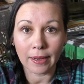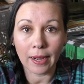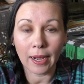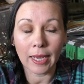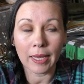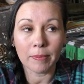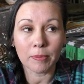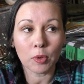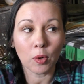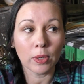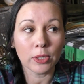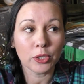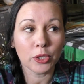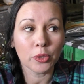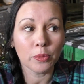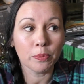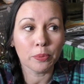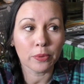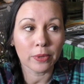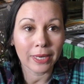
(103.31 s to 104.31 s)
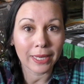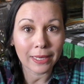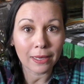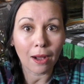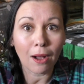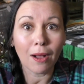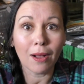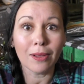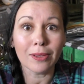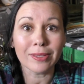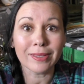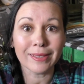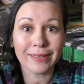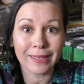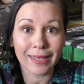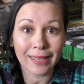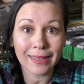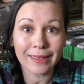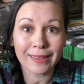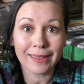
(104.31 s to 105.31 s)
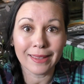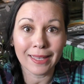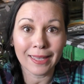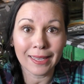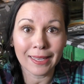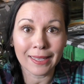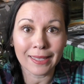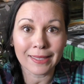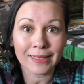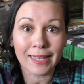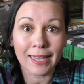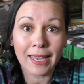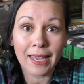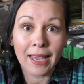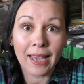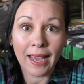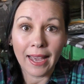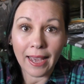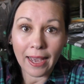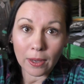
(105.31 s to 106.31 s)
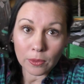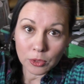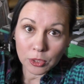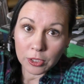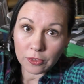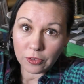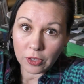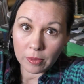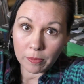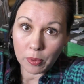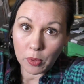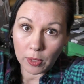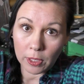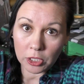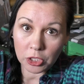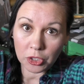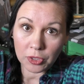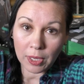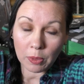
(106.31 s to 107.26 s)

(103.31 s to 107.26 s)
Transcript: I am going to bring all said things out to the front porch.